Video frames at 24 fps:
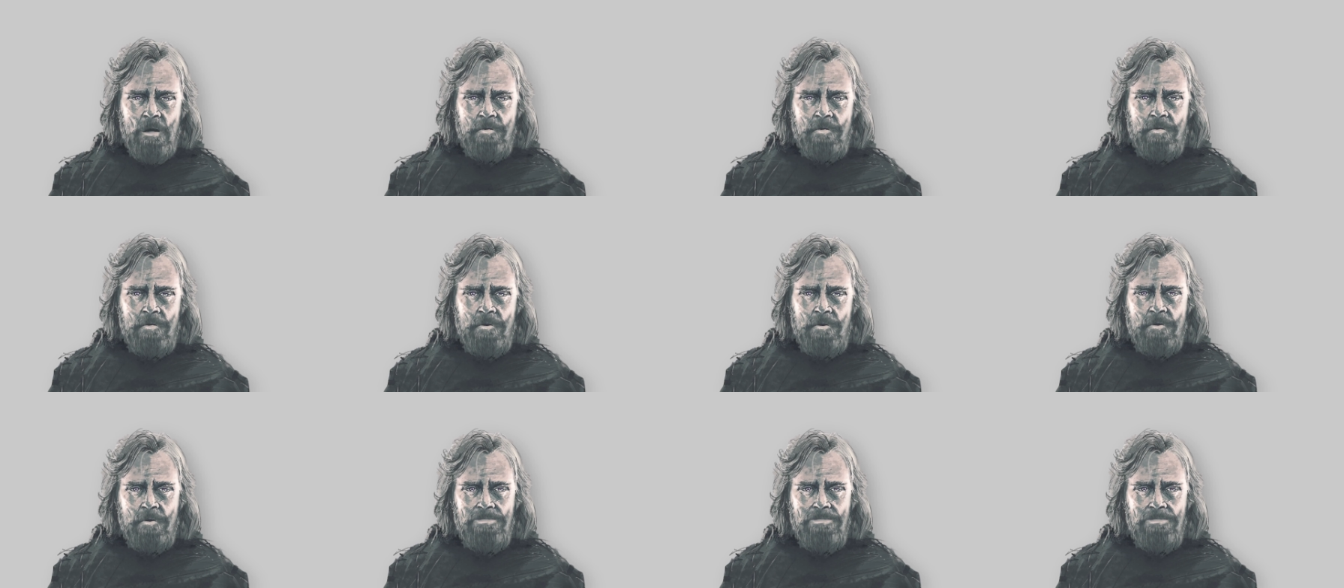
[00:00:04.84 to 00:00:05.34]

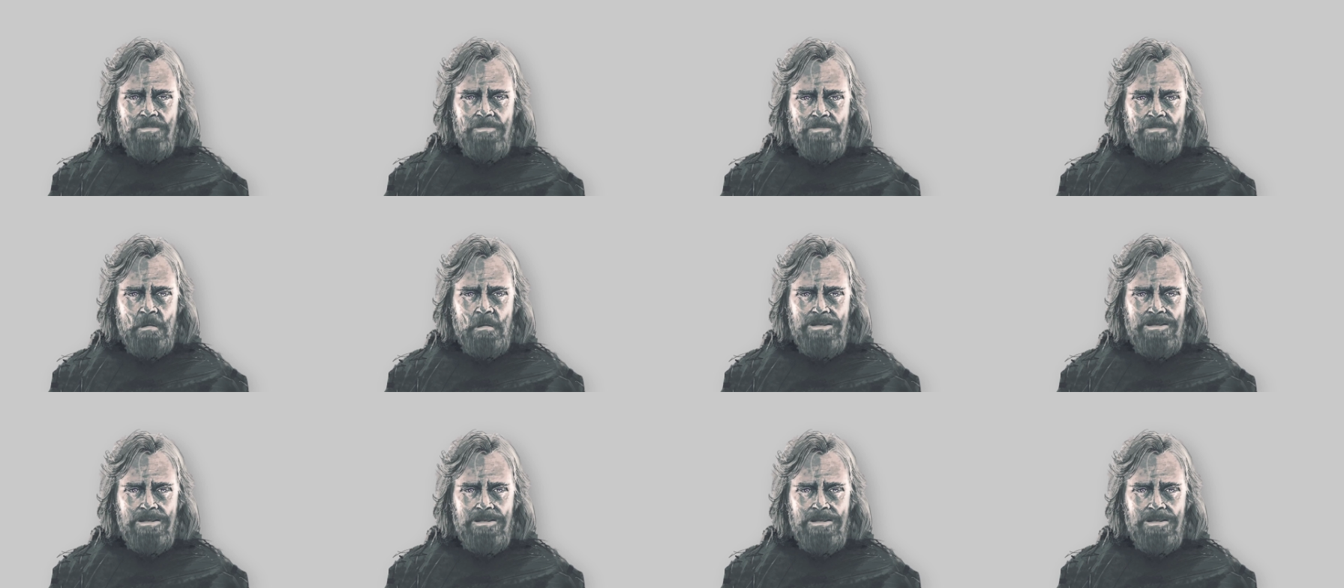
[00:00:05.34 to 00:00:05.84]
Hello,
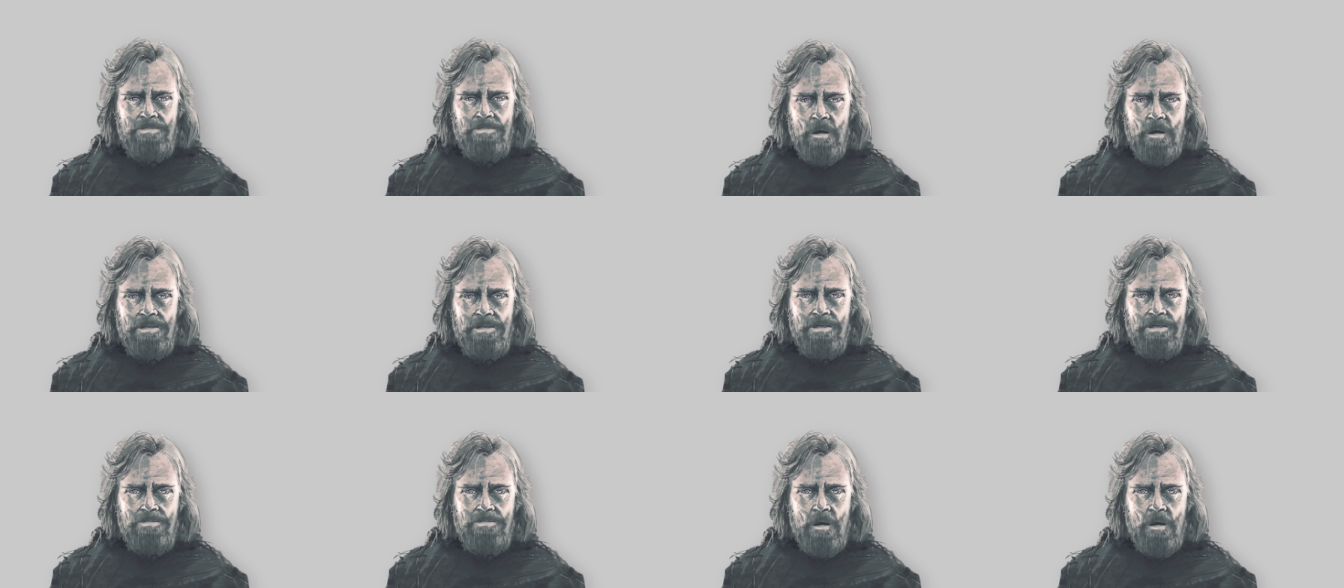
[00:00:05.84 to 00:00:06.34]
my name
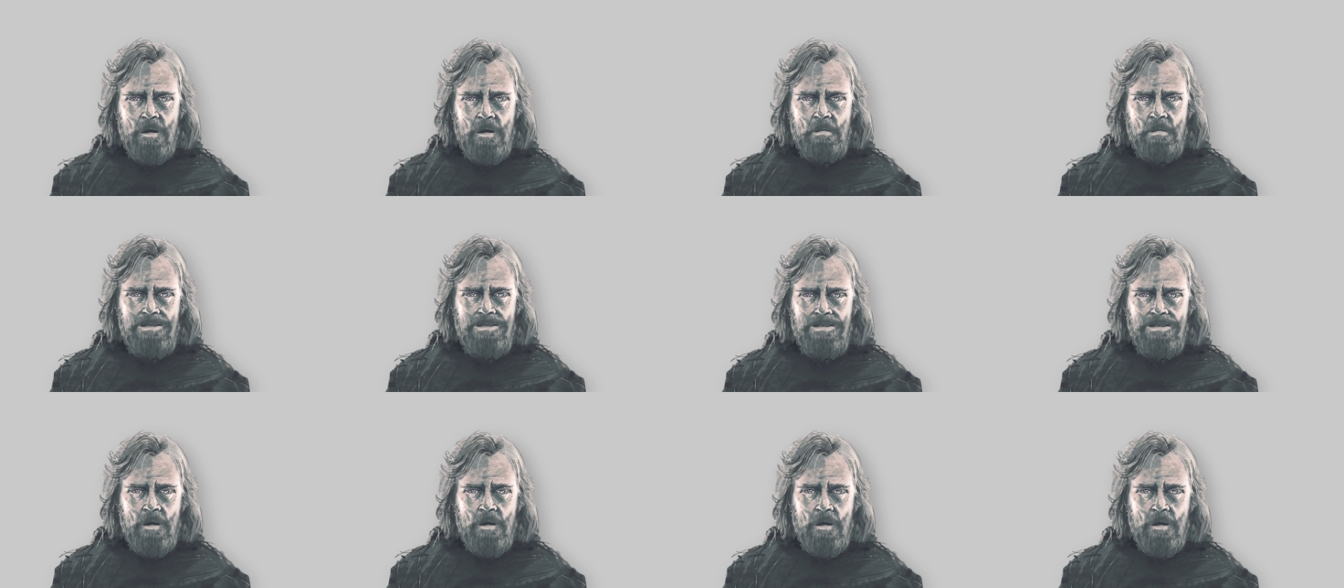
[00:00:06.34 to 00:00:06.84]
is
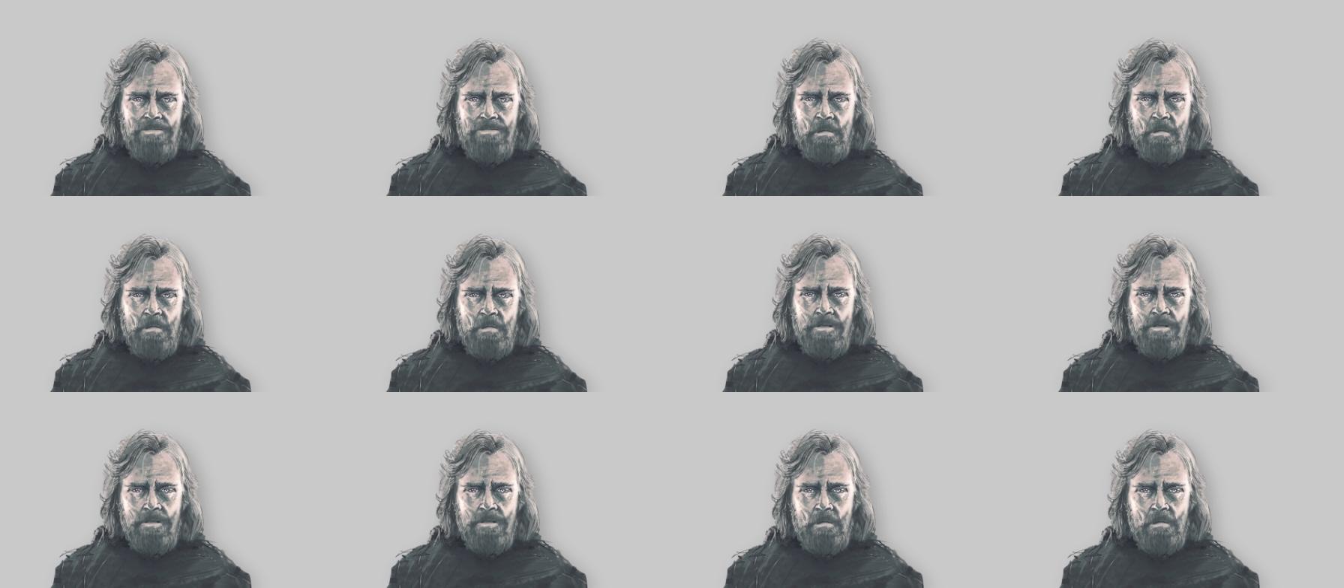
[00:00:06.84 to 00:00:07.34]
Mark
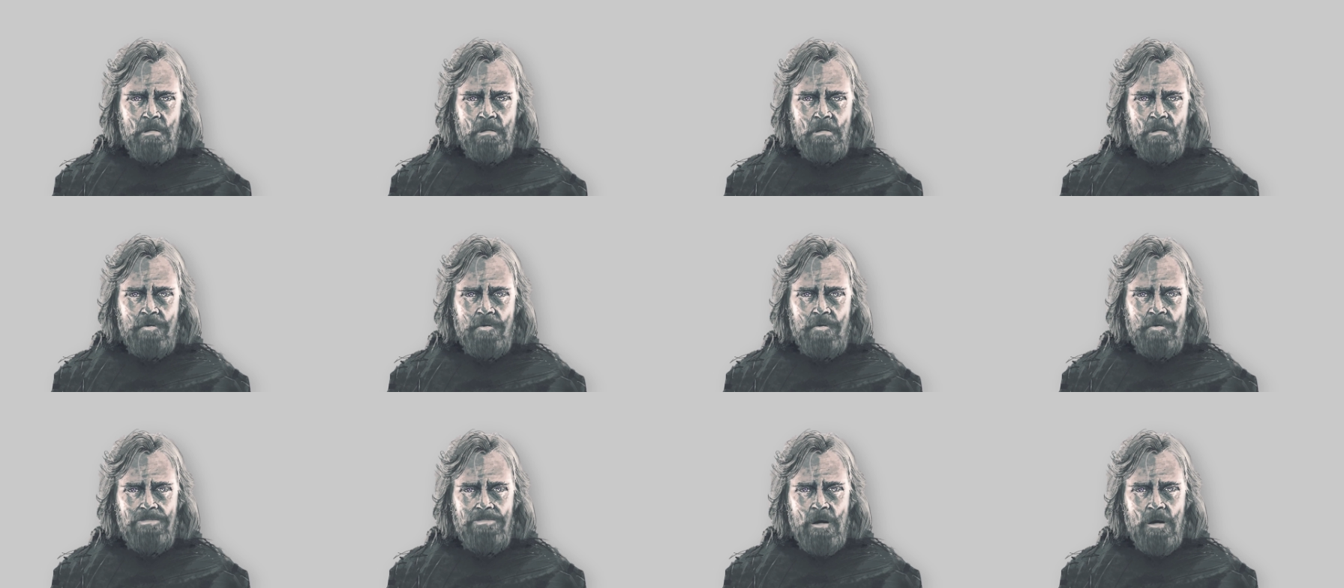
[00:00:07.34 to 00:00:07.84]
Hamill.
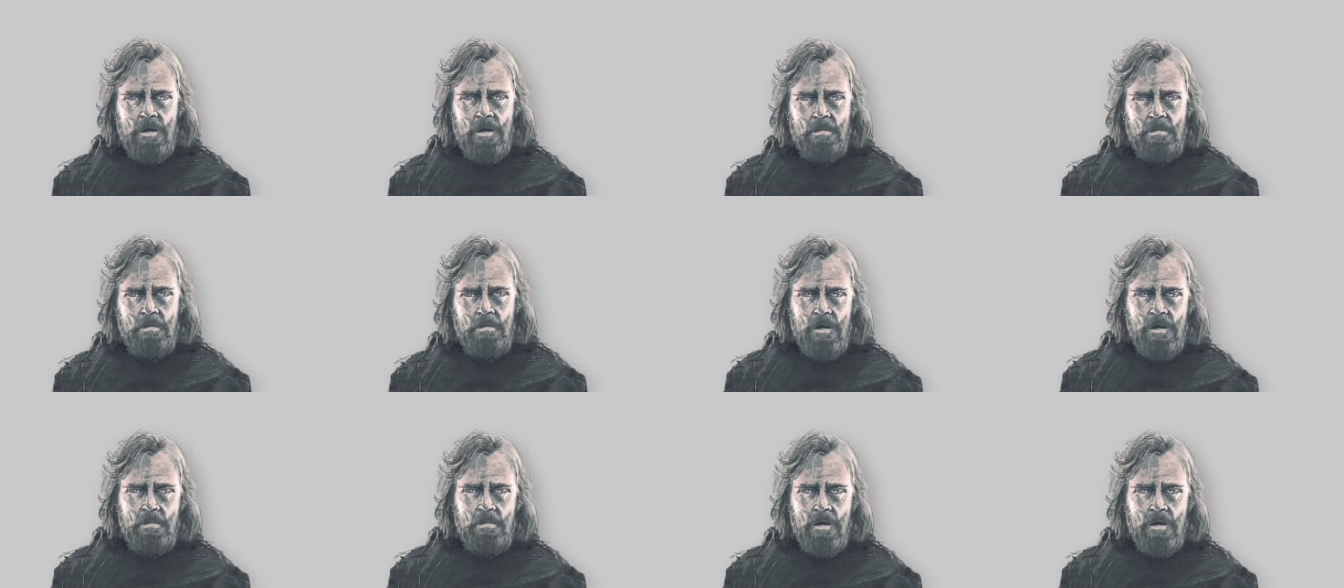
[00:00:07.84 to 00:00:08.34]
You might
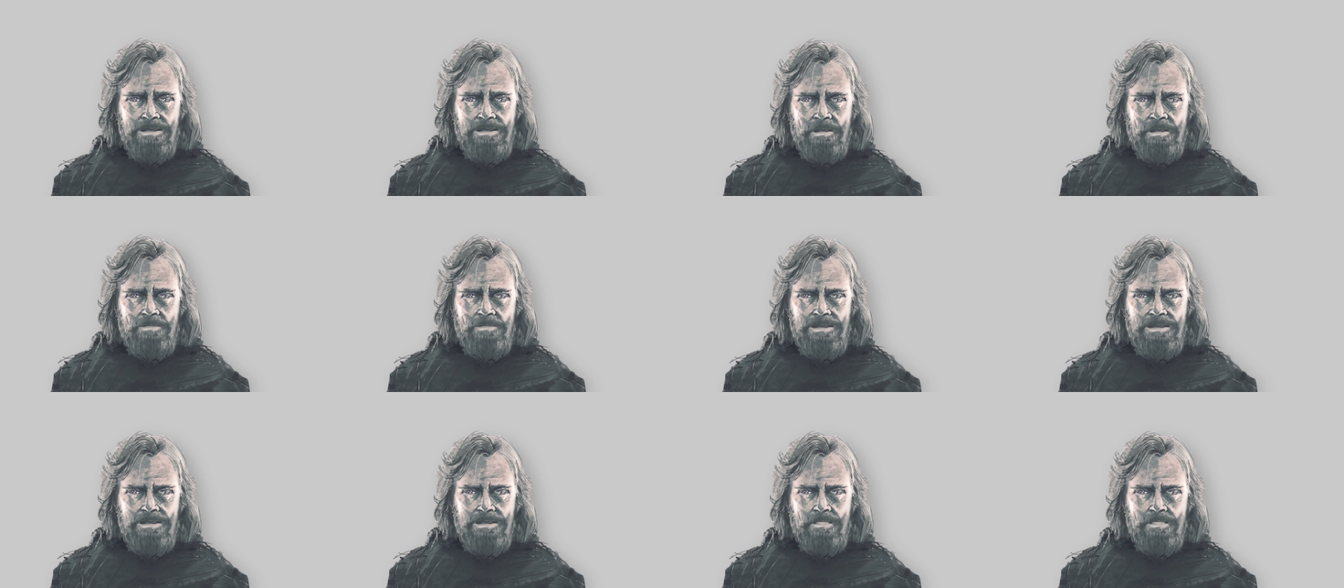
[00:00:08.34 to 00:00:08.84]

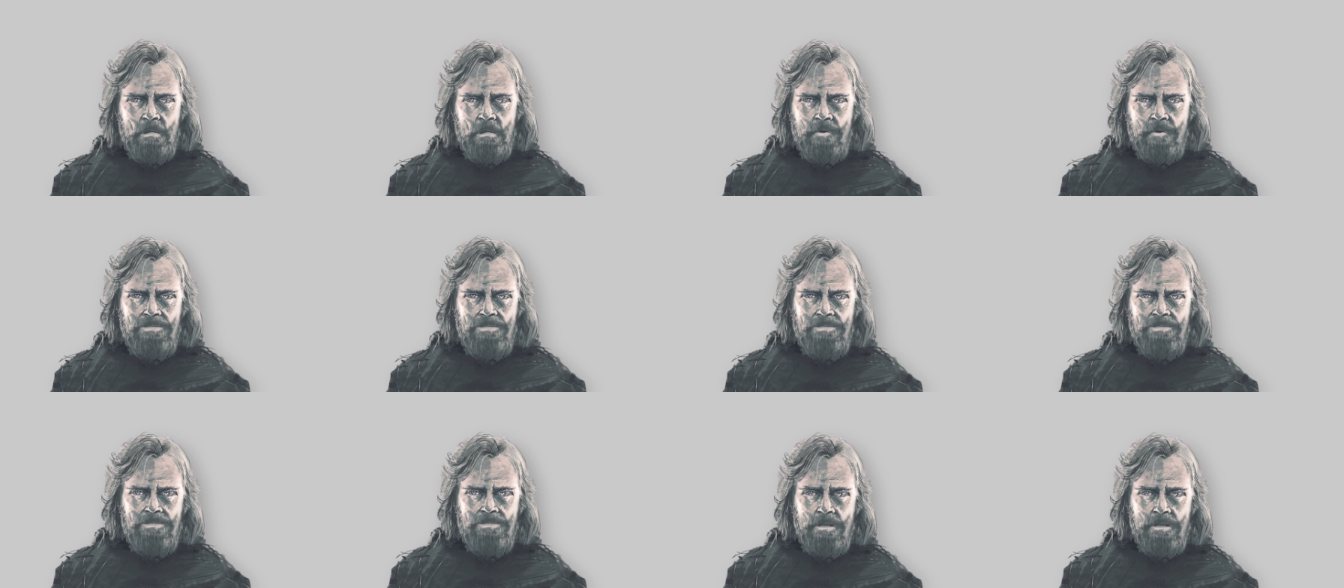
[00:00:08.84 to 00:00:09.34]
recognize me
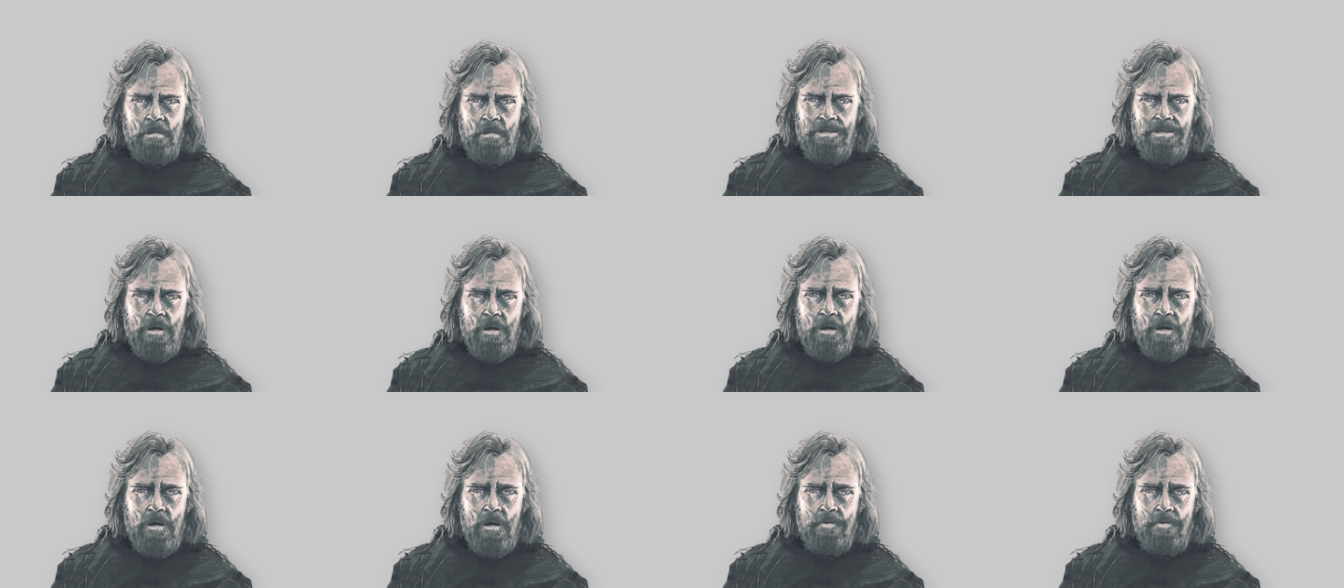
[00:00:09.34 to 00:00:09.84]
from the
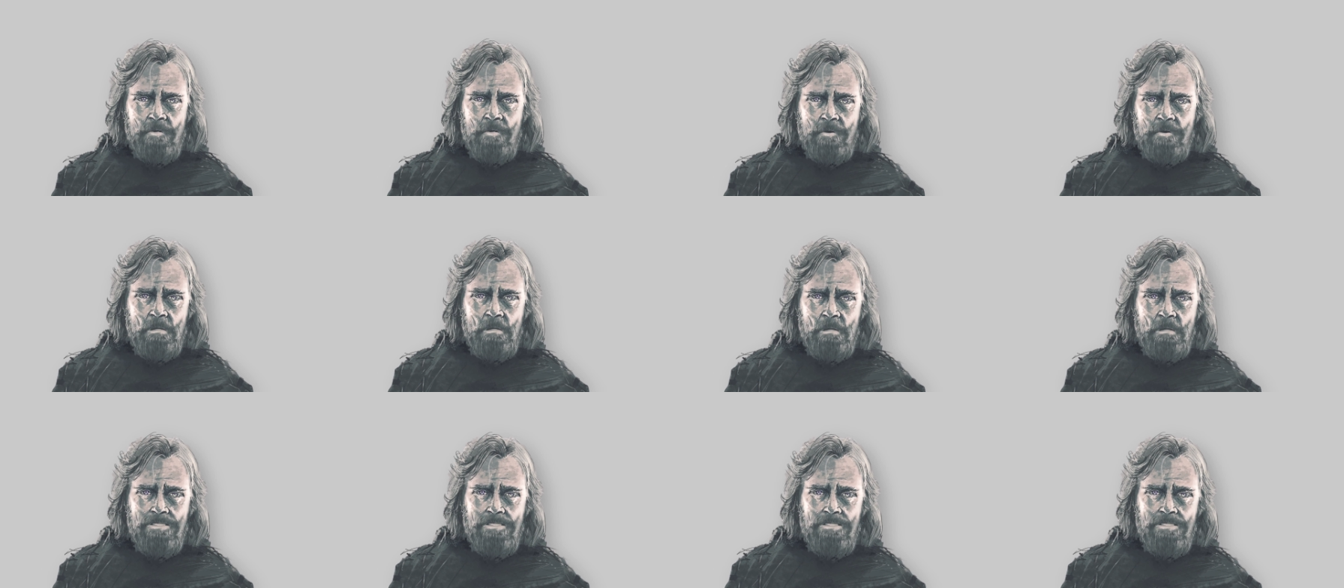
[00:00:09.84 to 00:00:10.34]
Star
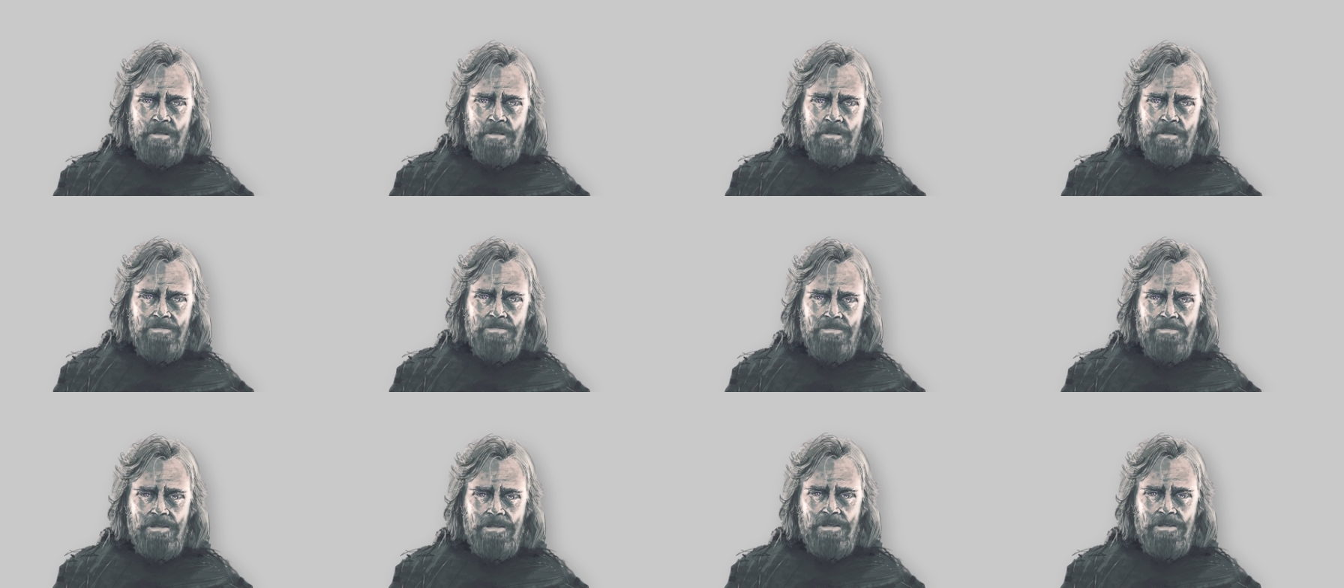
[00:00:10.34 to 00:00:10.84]
Wars
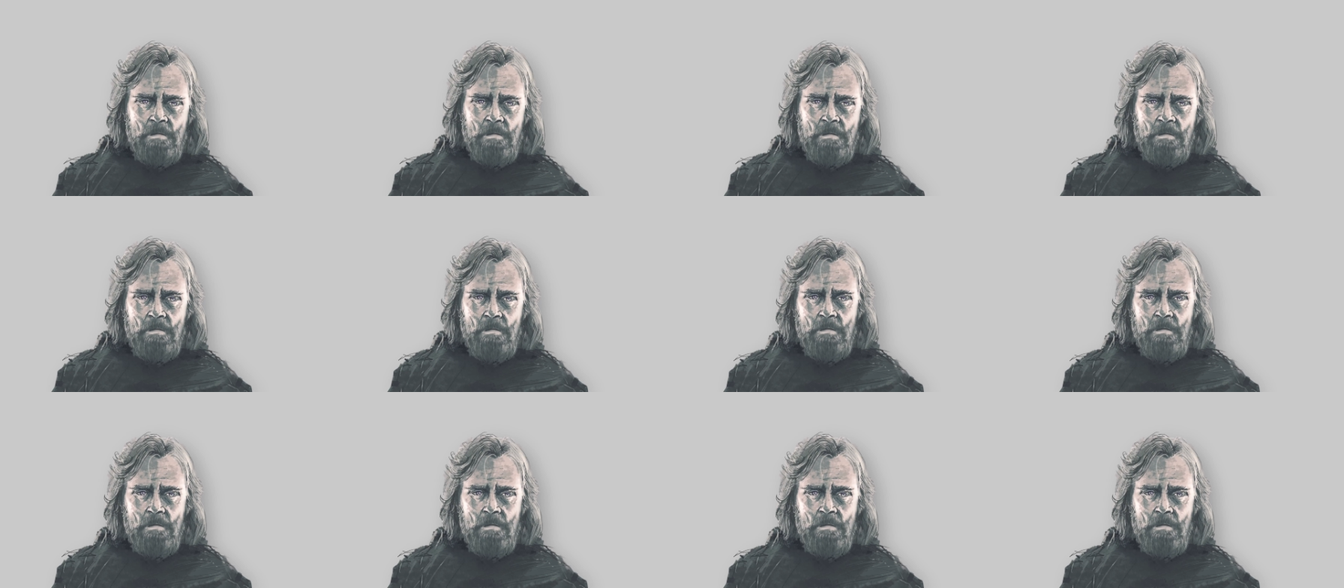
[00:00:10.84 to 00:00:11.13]
films.